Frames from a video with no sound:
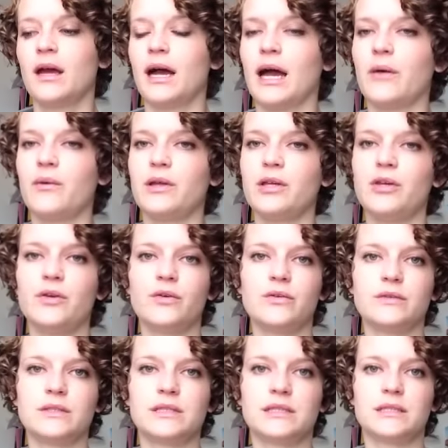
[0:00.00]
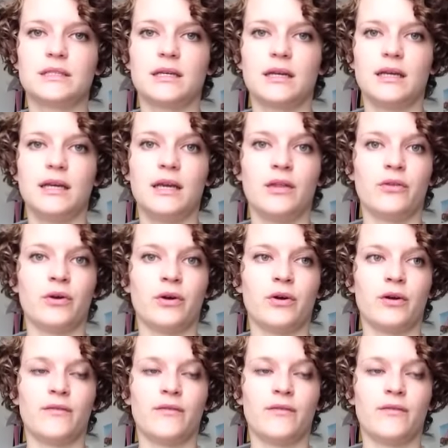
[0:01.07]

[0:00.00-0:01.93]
I will use either,